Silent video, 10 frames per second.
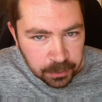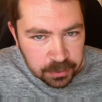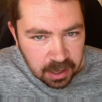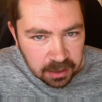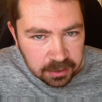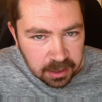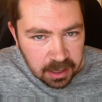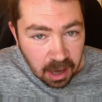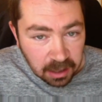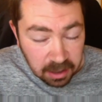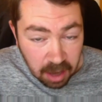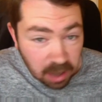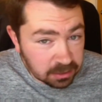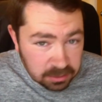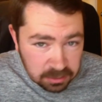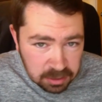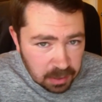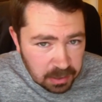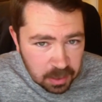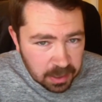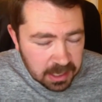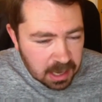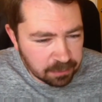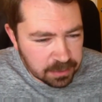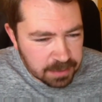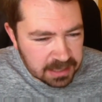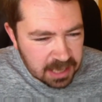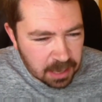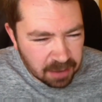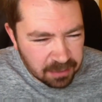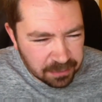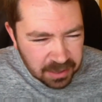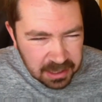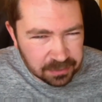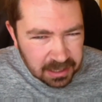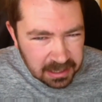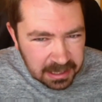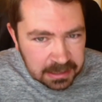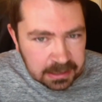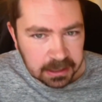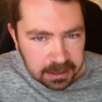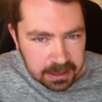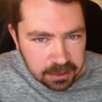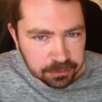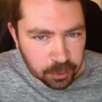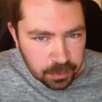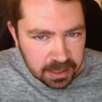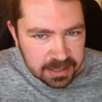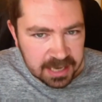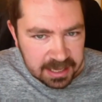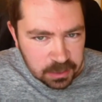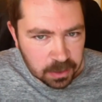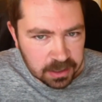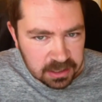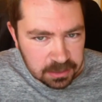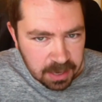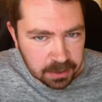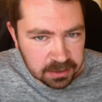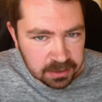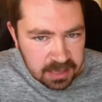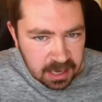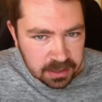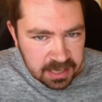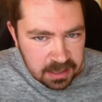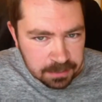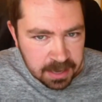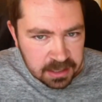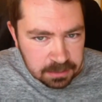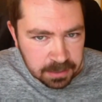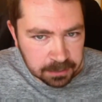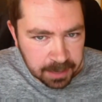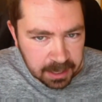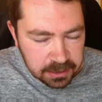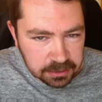So I can totally see where you're coming from the SmackDown, but I have a funny feeling that Raw might take this one, as SmackDown might take the men's big match.